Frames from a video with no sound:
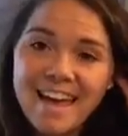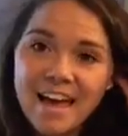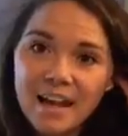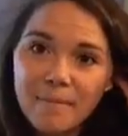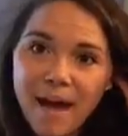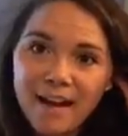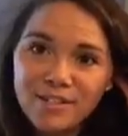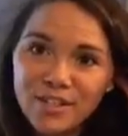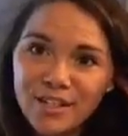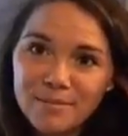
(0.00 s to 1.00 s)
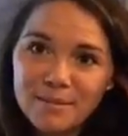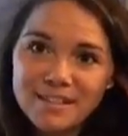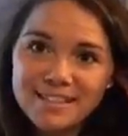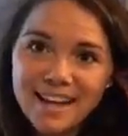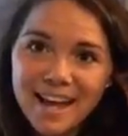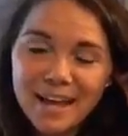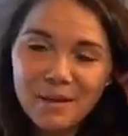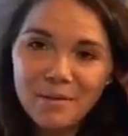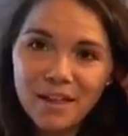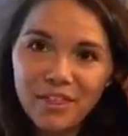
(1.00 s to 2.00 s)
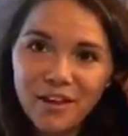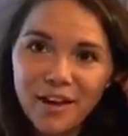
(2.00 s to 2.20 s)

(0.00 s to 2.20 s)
And I'm actually going to be staying with